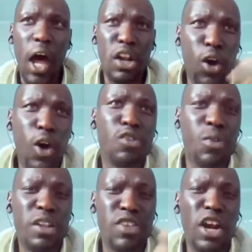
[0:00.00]

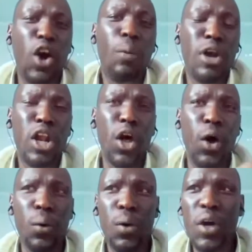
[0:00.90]
doctrines and common
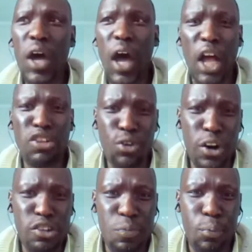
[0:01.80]
law
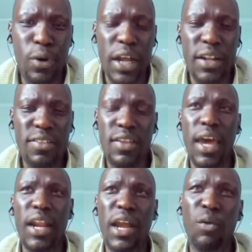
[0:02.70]
jurisprudence.
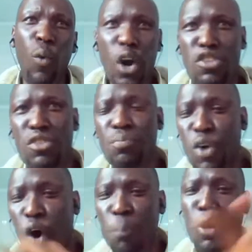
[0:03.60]
And what
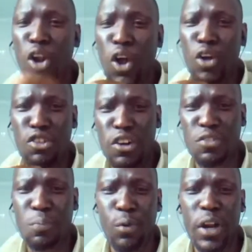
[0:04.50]
common law
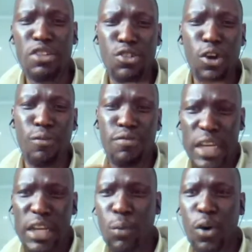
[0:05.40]
jurisprudence sort of
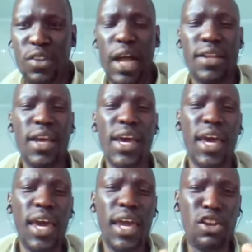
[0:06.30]
did was that
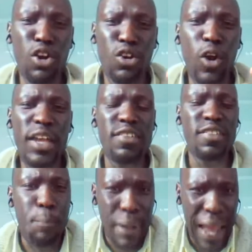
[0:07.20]
it not only
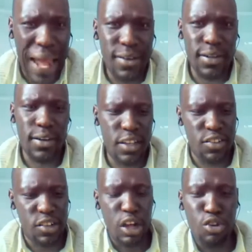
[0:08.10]
supplanted
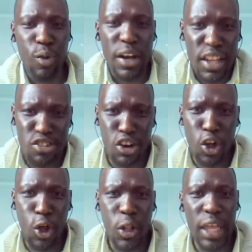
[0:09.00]
these
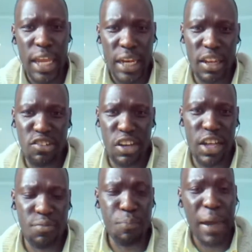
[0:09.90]
traditional
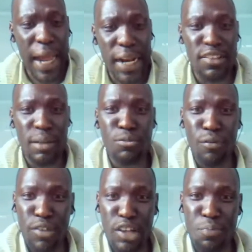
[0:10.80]
indigenous mechanisms
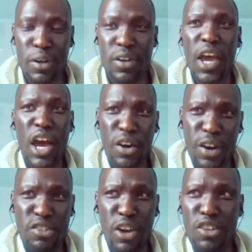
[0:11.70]
of dispute
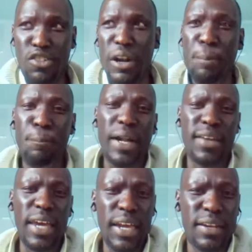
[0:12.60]
resolution, but
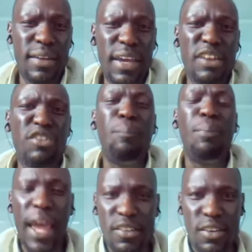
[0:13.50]
it
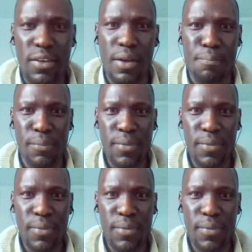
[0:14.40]
replaced them.